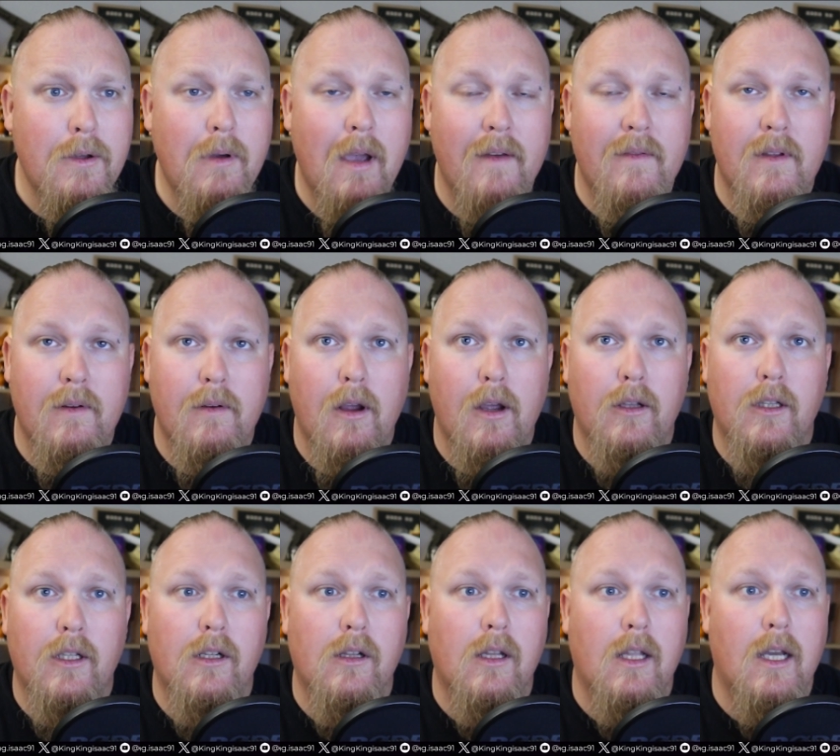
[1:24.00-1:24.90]
have their
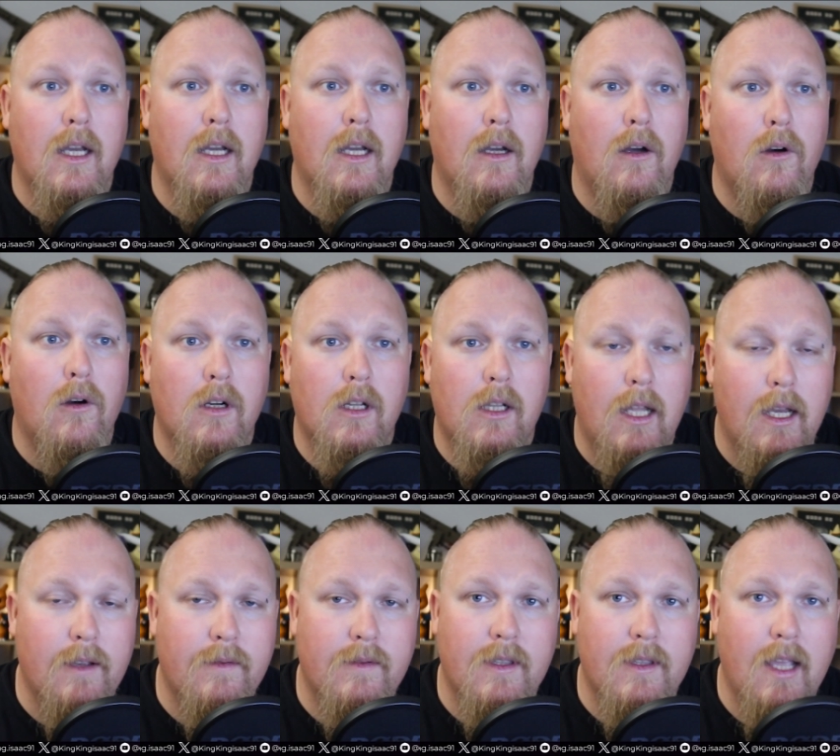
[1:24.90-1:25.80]
own little
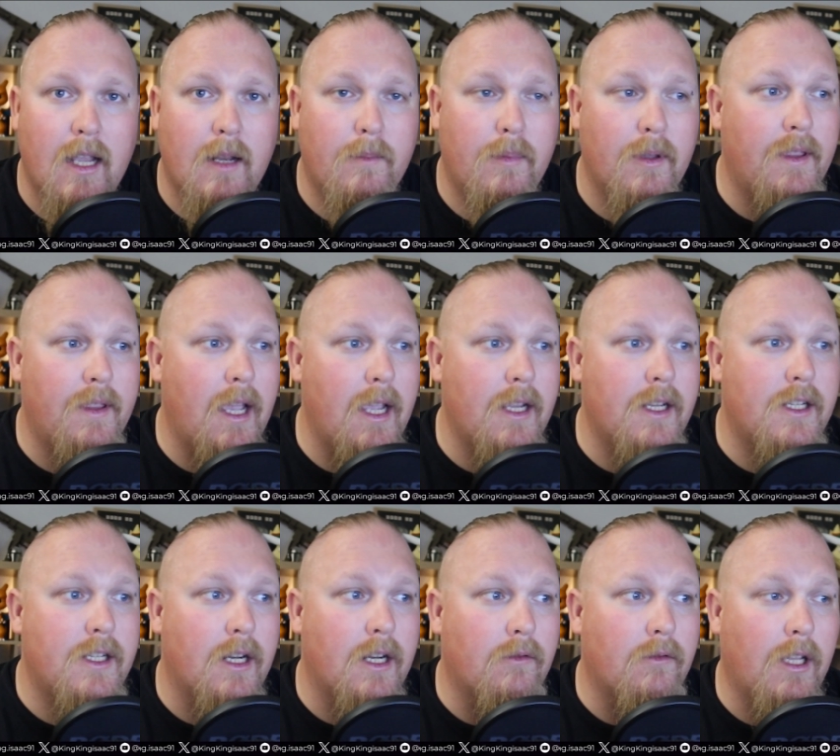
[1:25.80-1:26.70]
enclaves and that, but they
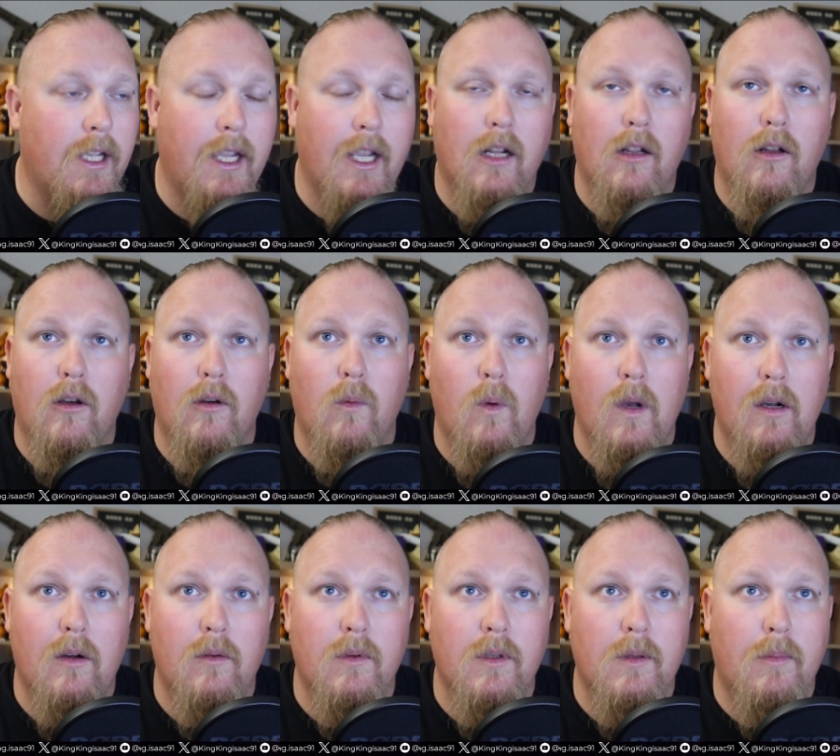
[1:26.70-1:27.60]
generally get along
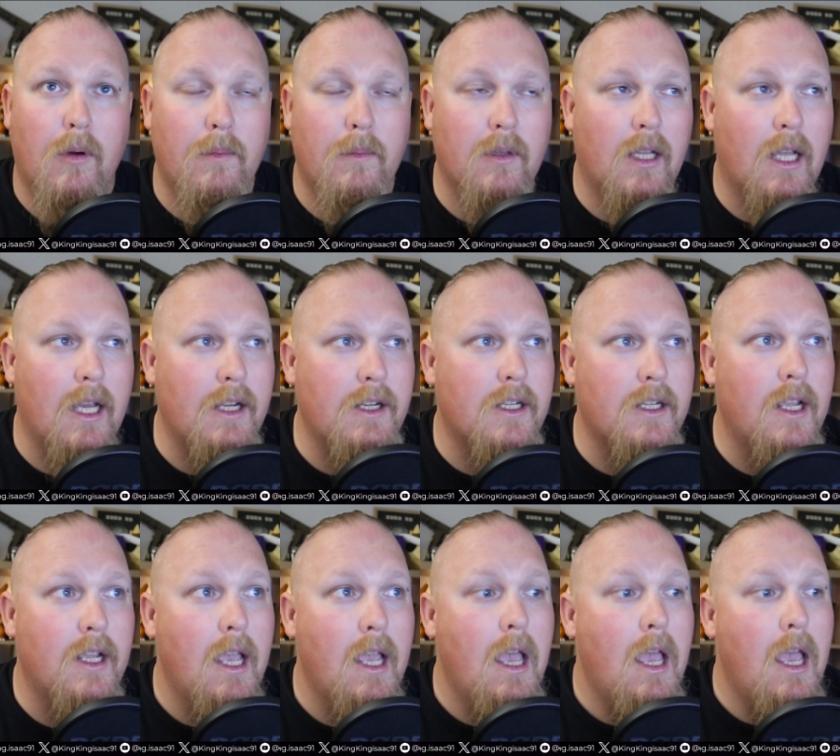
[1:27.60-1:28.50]
well with the
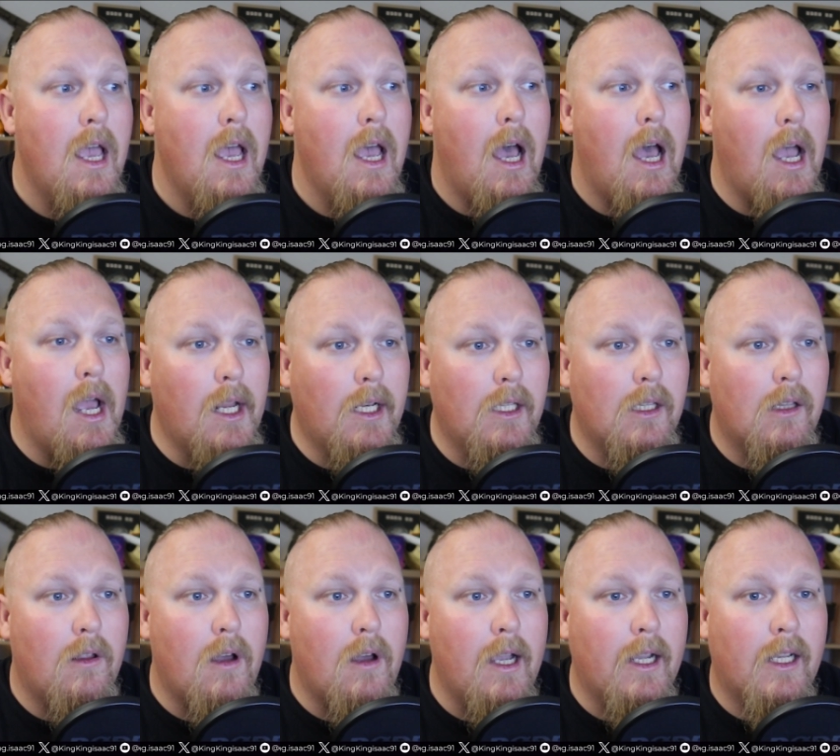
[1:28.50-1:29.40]
population.
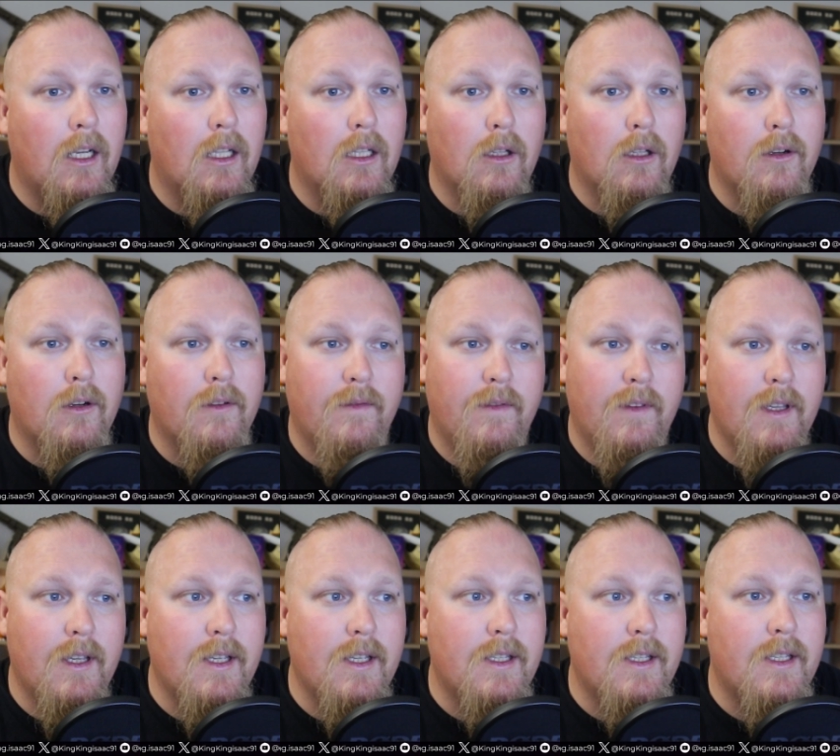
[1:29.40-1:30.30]
Unlike a lot of
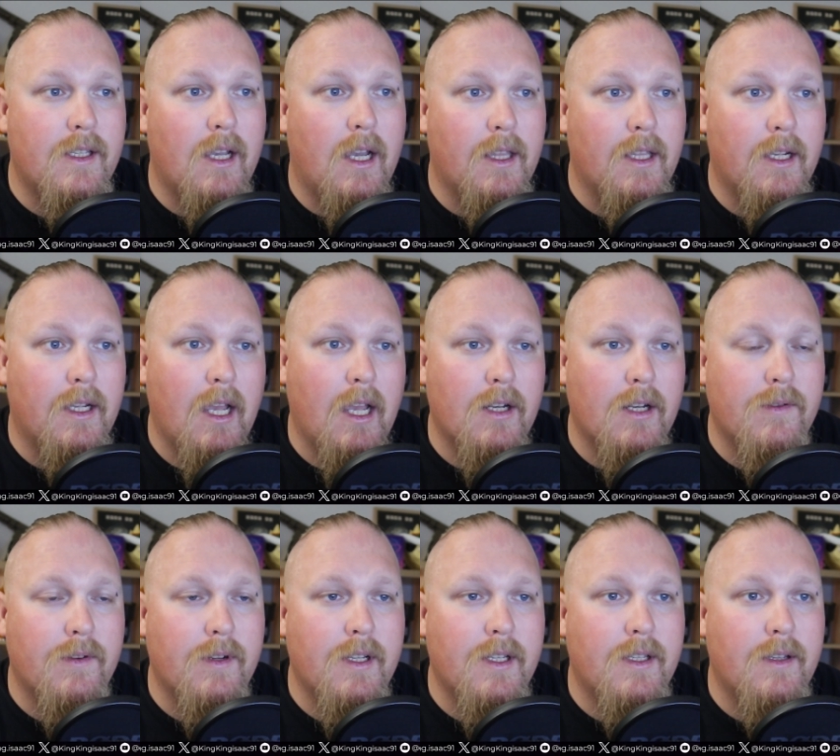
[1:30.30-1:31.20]
these other
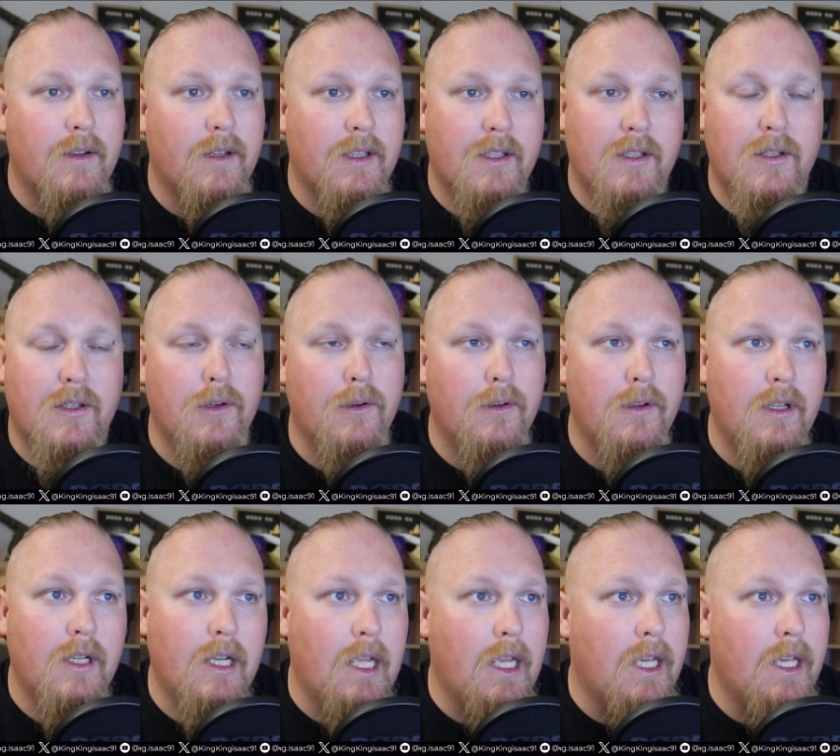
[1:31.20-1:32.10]
countries, the
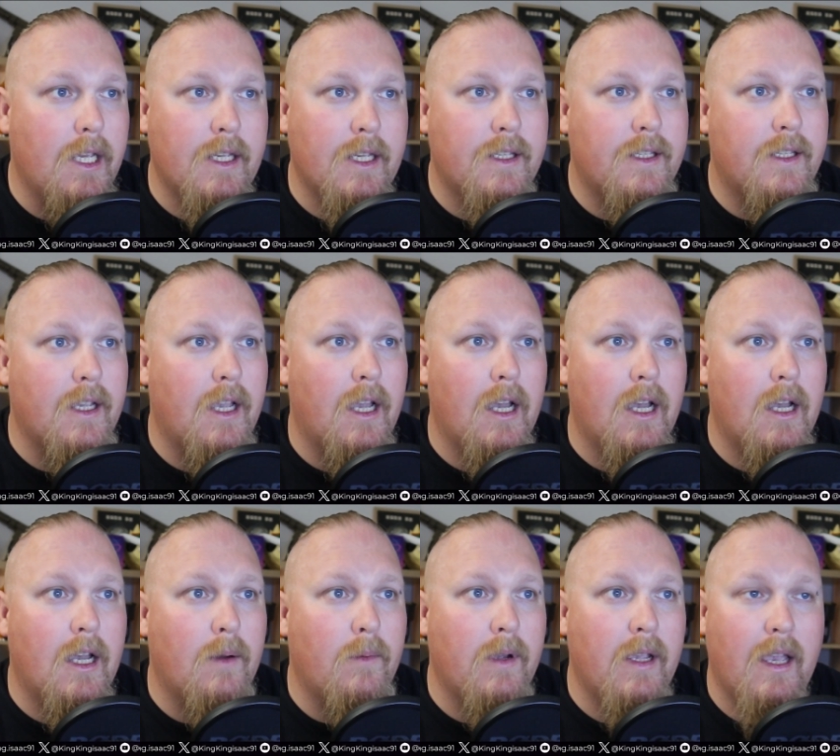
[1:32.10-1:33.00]
Sudanese,
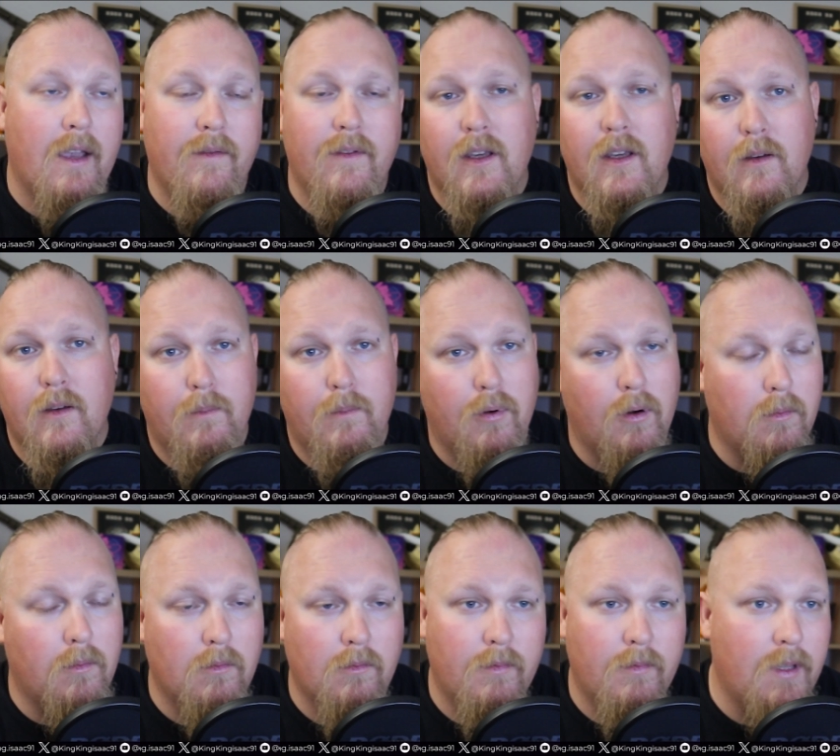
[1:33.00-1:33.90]
we have a
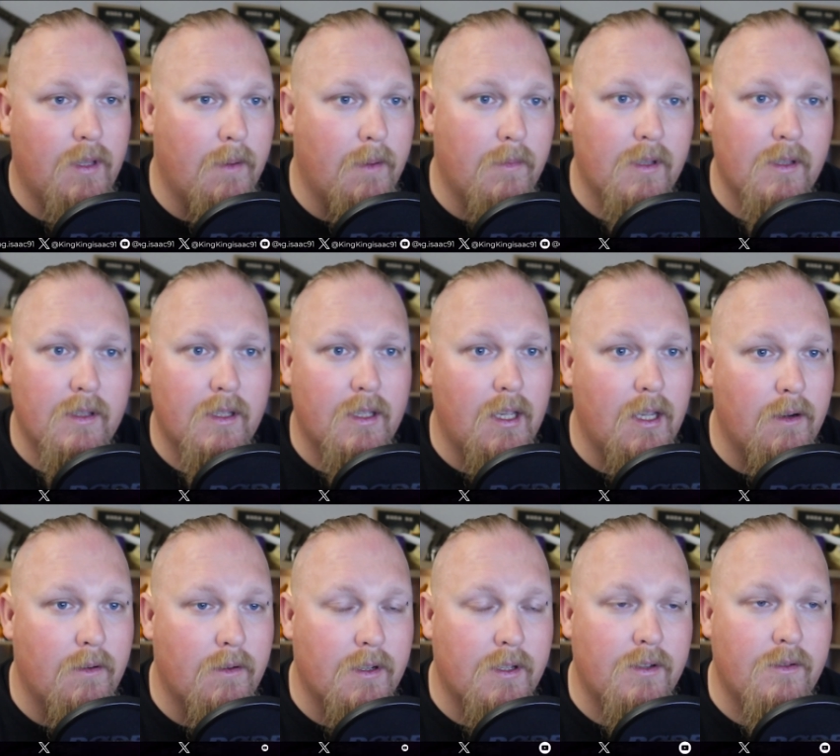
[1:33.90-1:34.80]
problem with them
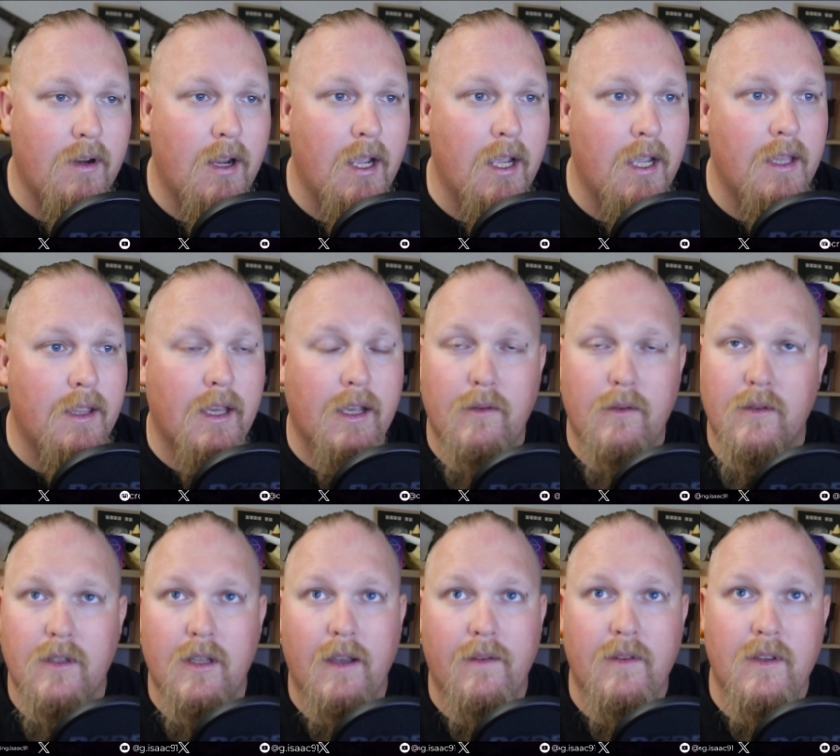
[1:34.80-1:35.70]
here in Australia. They
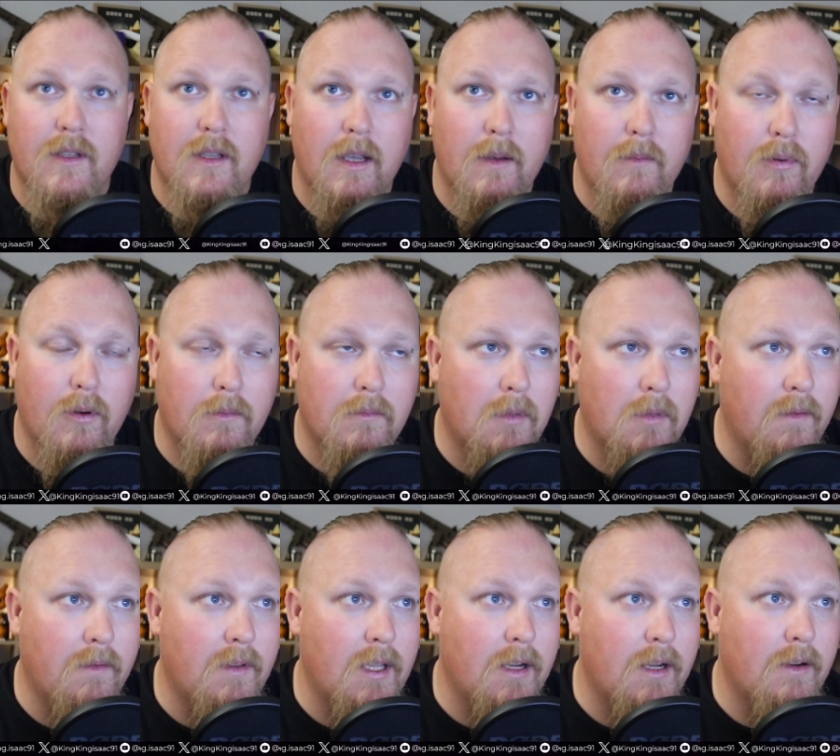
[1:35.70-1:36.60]
also have the same problem
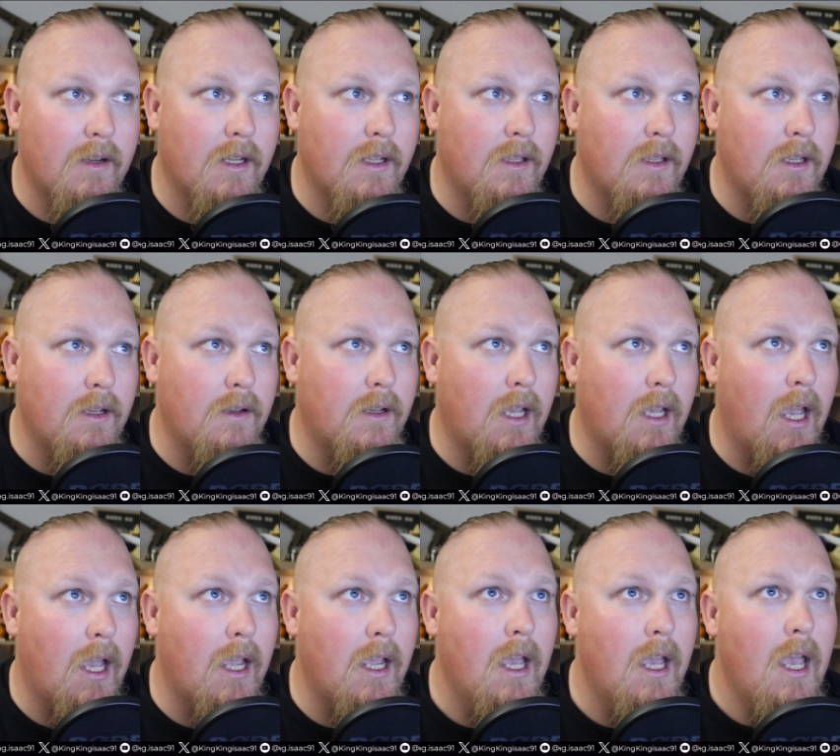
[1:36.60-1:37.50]
over there in the
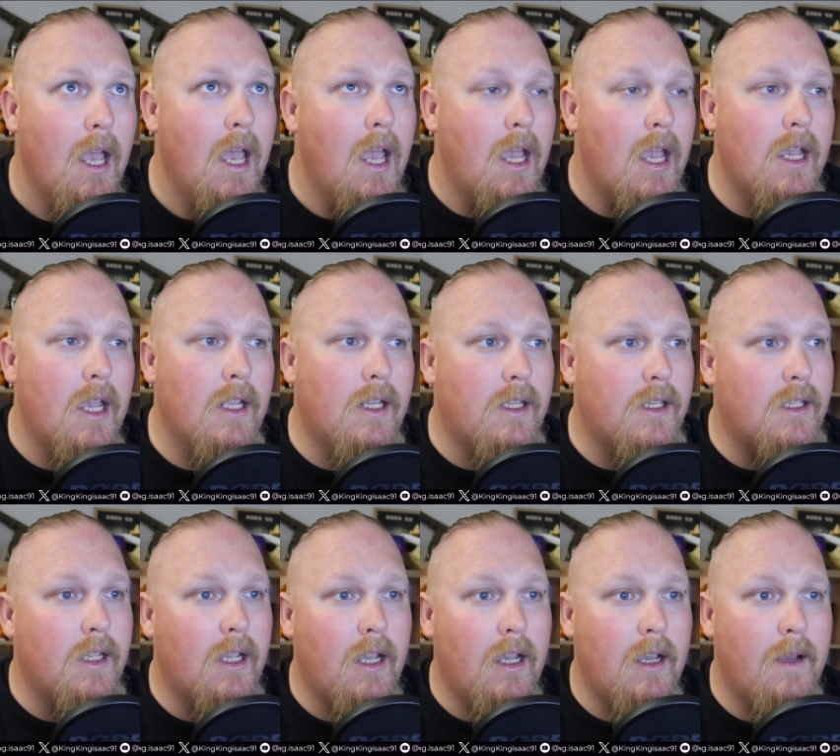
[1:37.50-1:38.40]
UK.
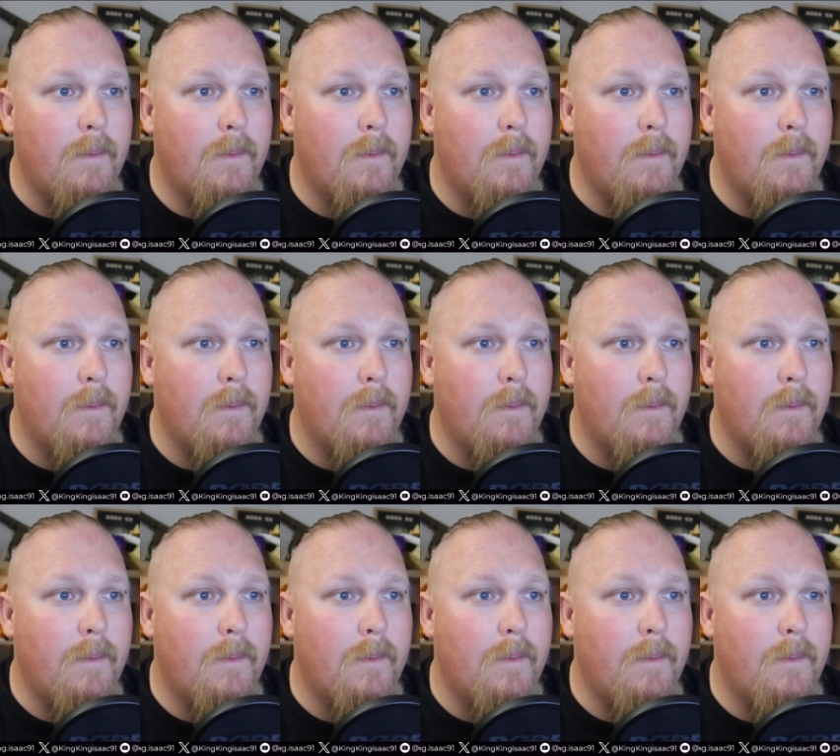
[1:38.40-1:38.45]
It's